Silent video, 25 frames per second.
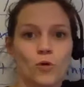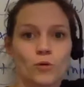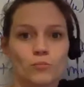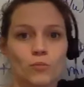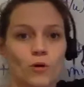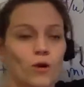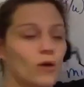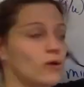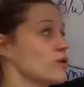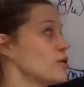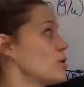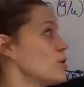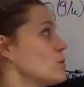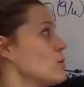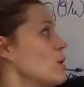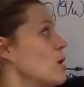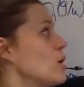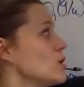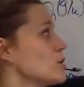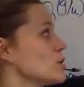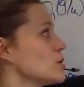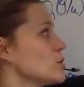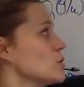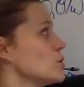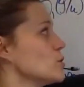part of your
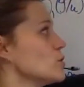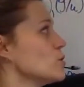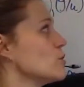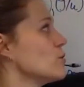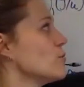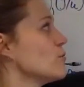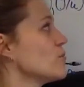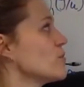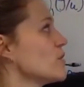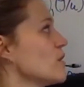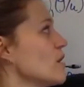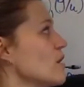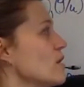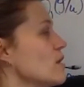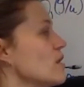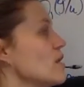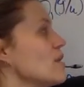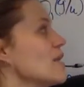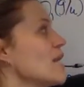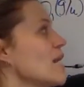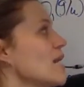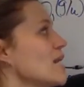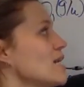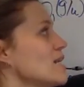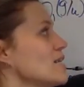molecule, then
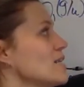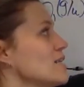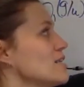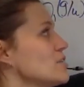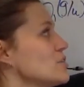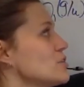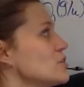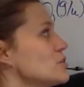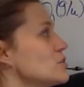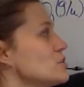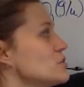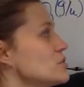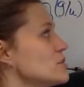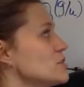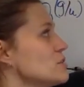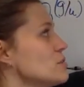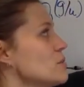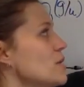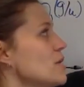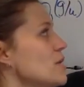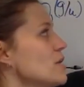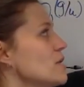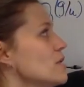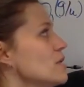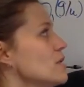that additional
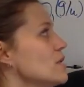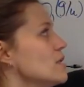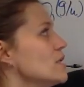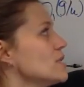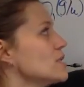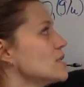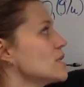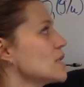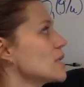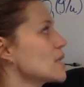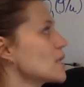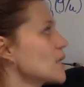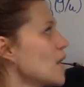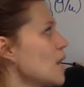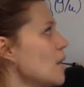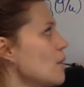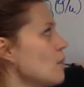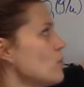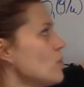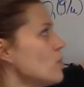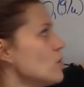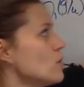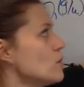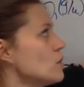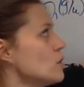spin is going to
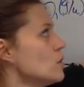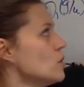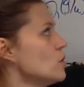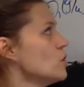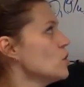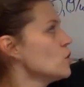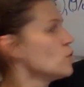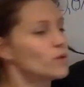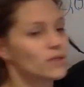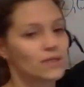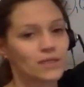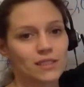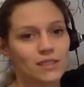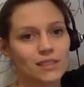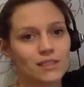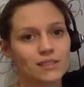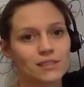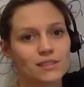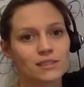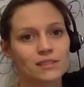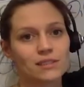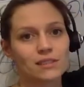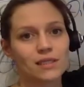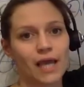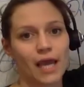couple with
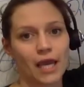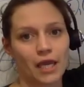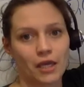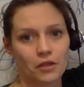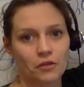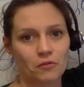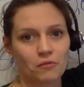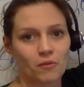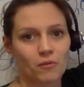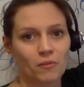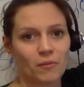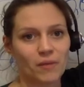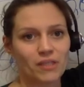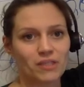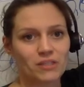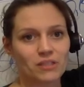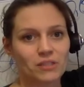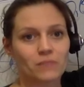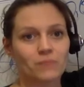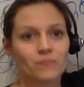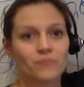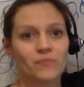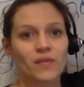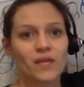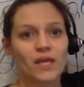this angular
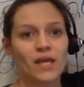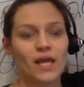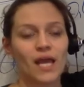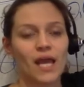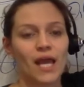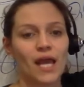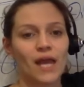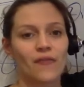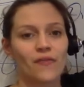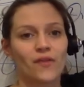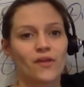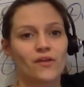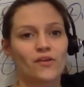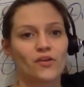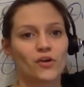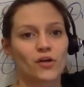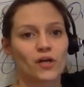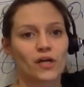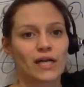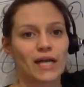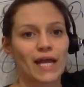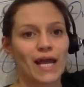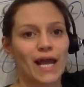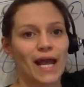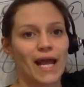momentum, and then you're
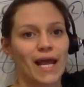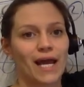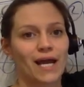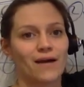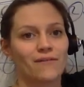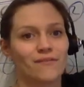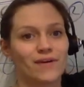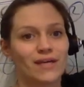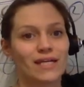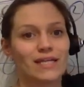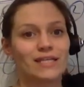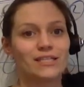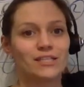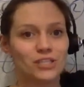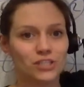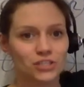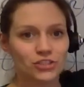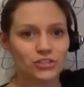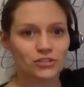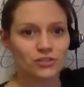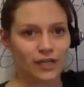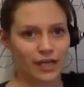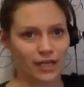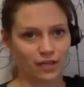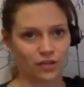going to have an
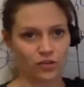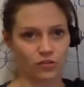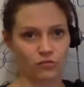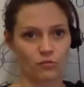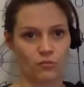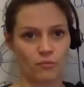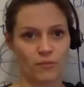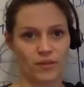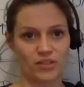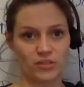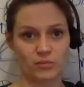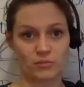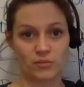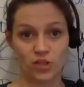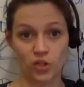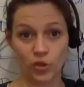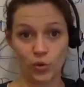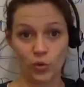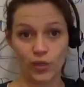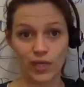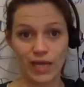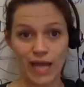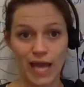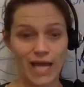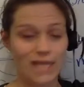additional angular momentum that you
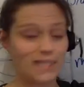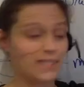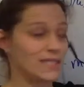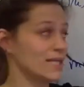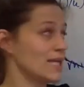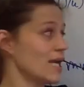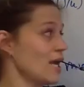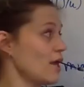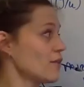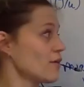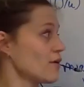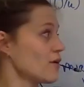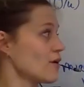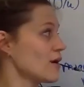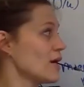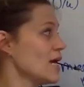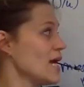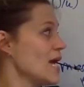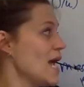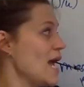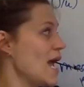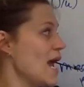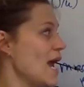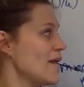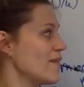can add together,
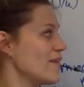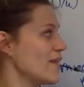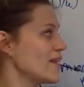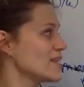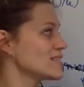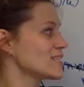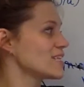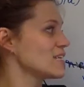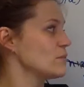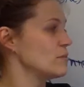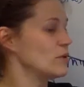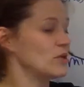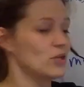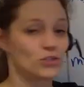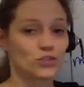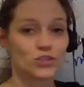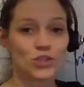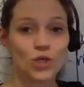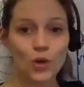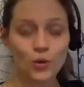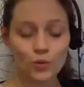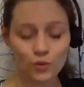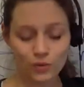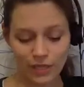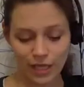and that's going to be your
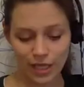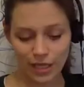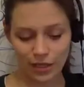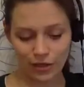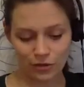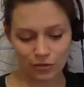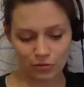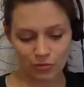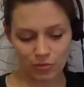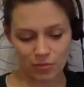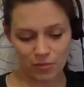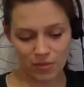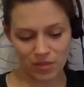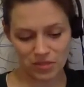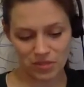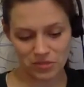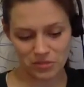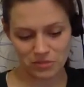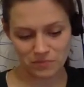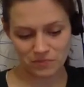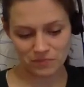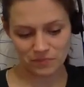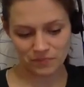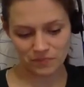total angular momentum.